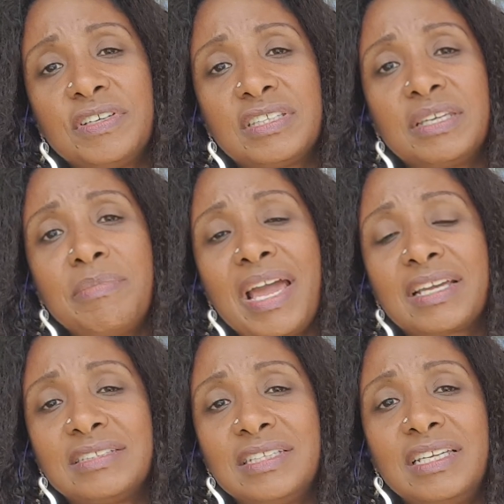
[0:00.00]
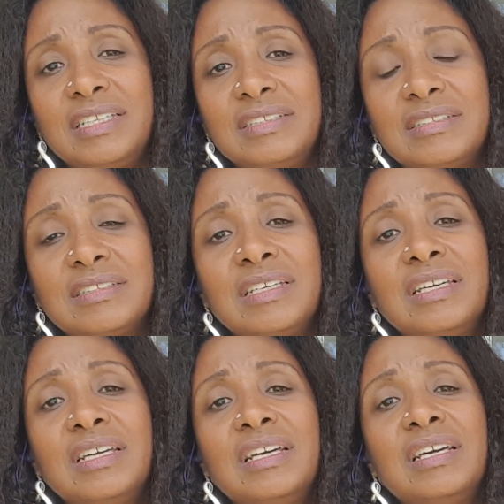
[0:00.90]
filthy magazines,
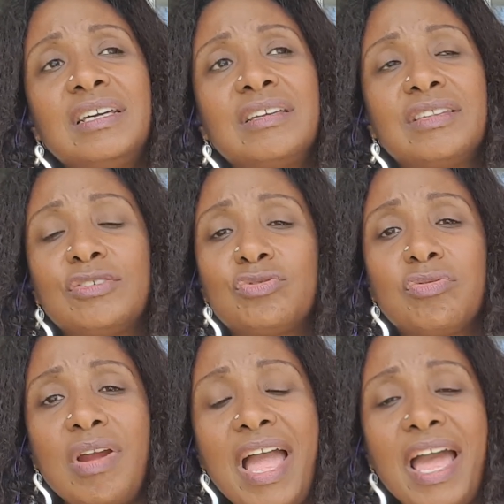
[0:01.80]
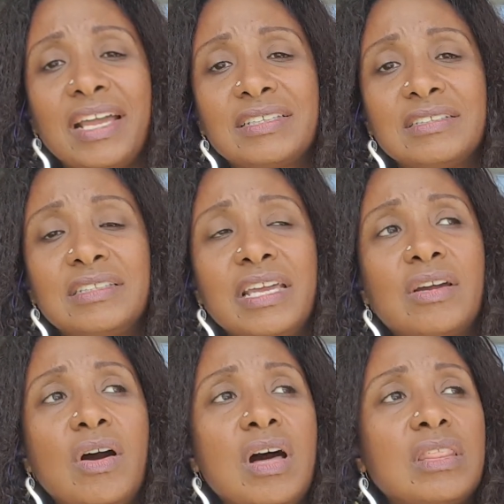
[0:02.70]
those rags as they
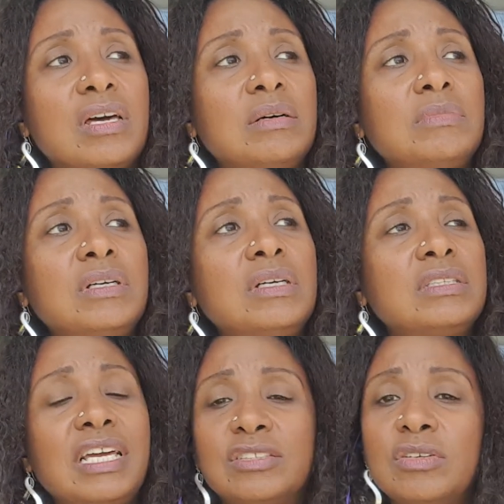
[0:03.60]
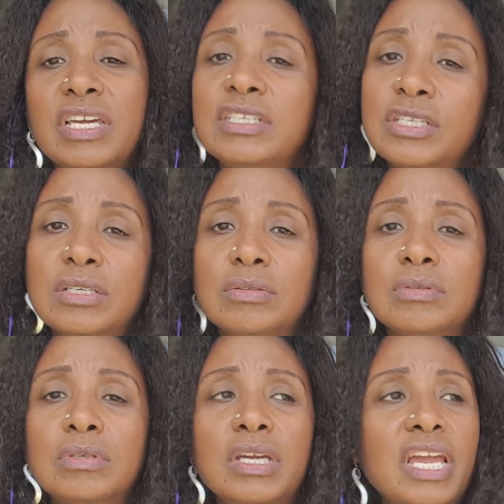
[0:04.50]
call them, that's all they
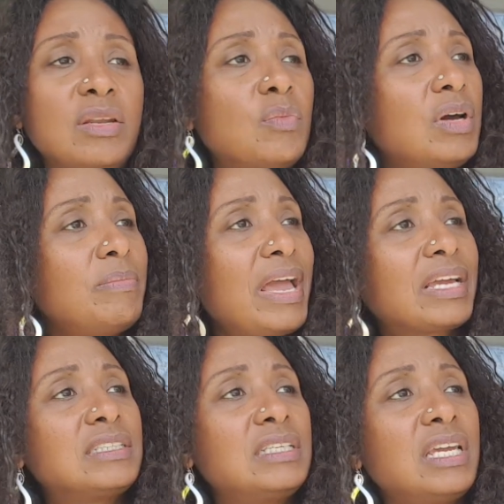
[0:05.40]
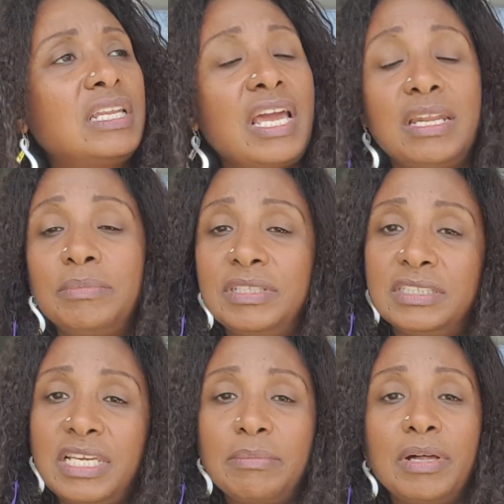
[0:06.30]
do. In one magazine, and it'll be the
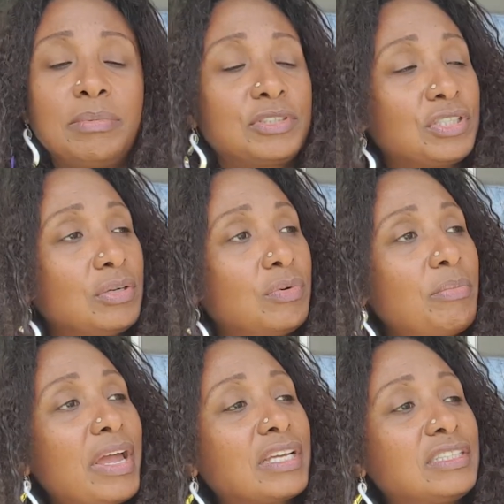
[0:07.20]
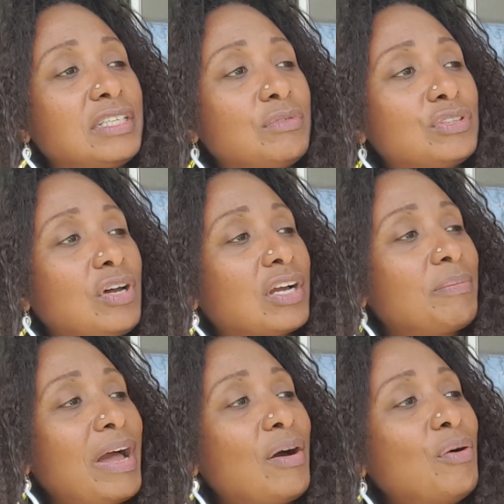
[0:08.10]
same publisher, one magazine will talk
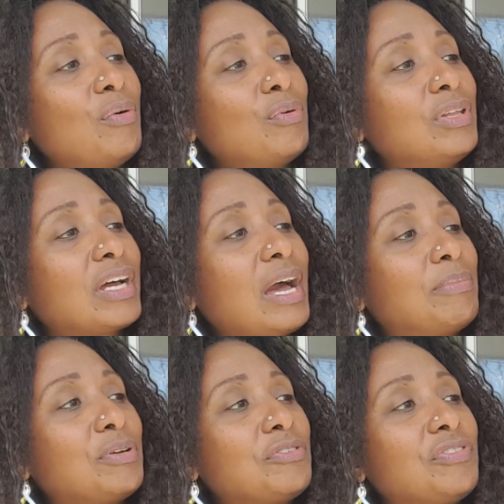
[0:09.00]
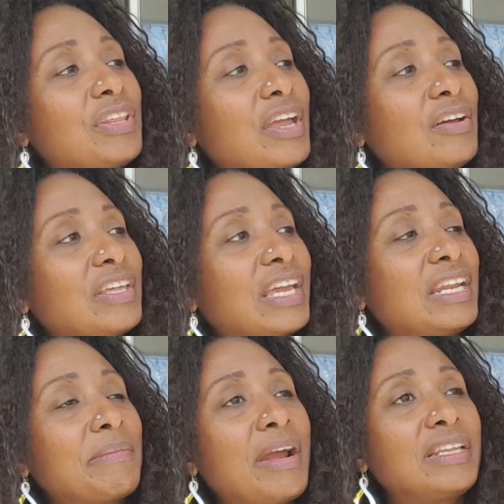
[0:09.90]
about, oh, look how beautiful they are, they're
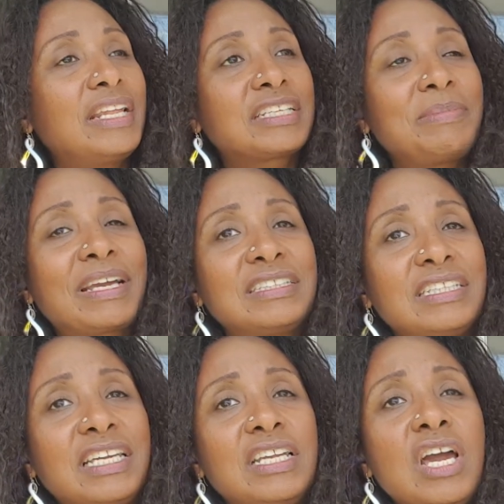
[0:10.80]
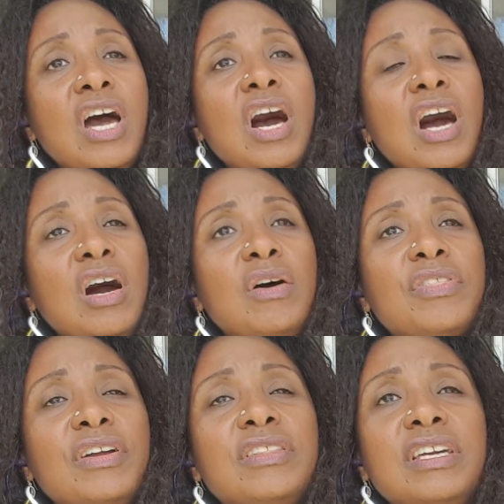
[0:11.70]
getting married. Next magazine, oh,
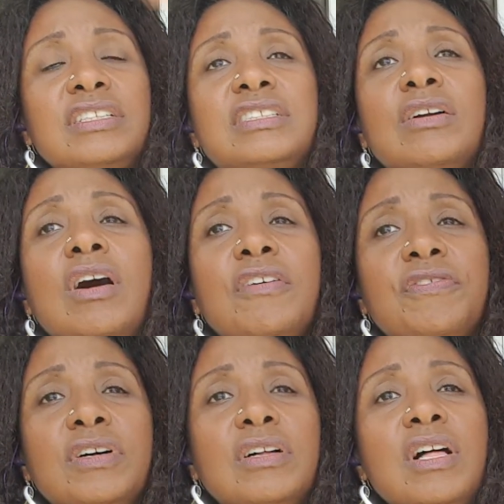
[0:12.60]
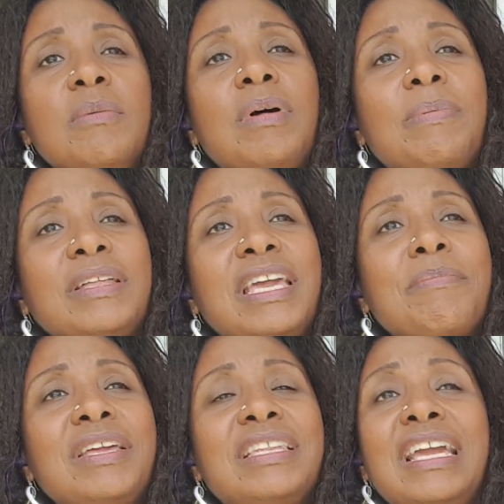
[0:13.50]
they're this, they're awful, blah, blah, they
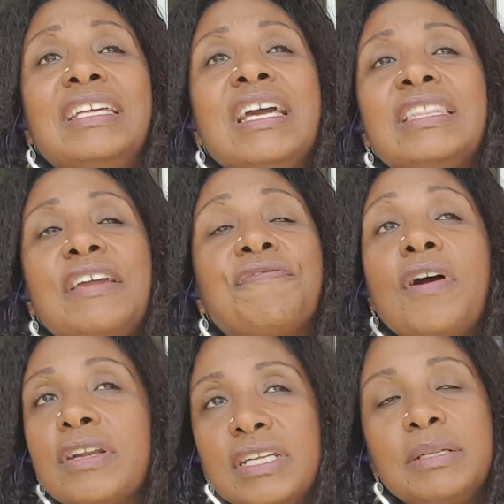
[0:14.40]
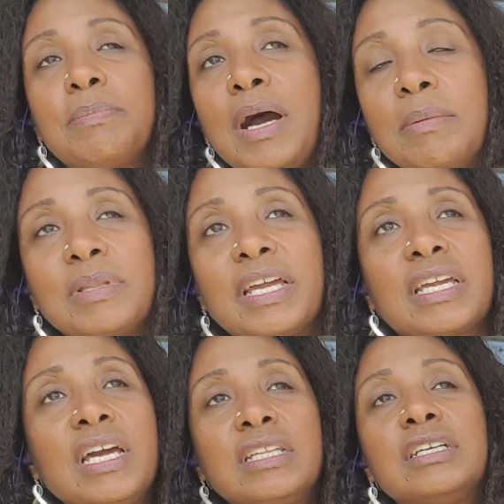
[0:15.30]
farted in public,
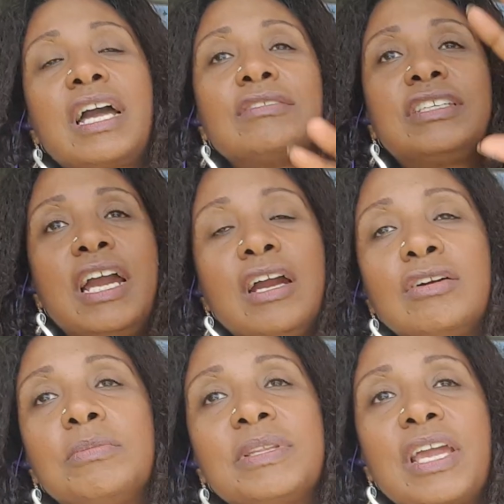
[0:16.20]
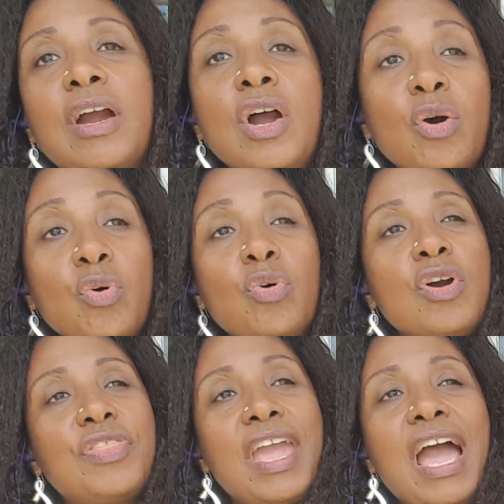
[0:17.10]
look how terrible they are. Oh,
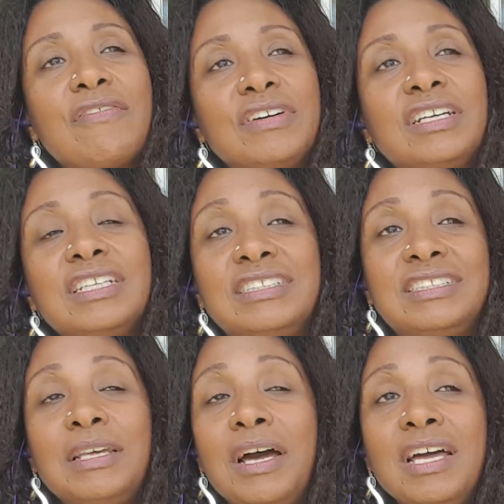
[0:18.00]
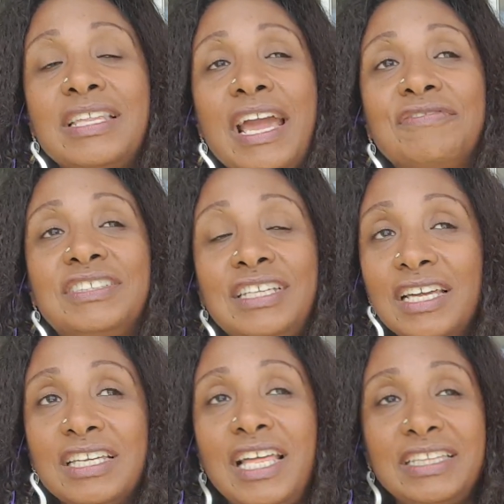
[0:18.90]
they have they have
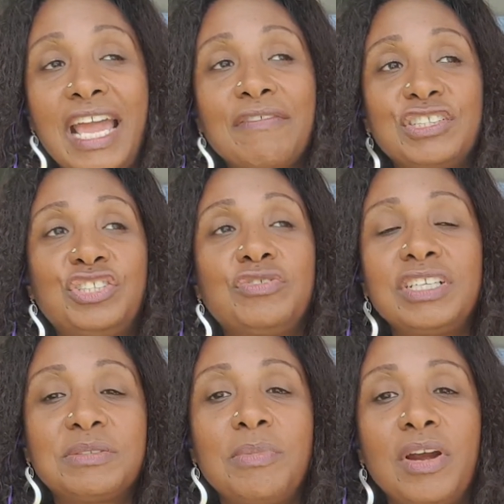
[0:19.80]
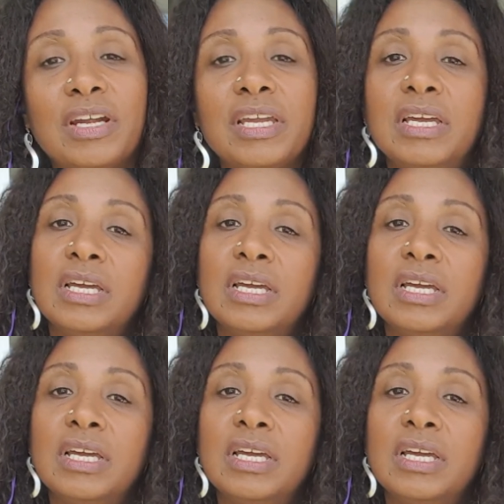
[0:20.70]
cellulite, they have a stretch mark.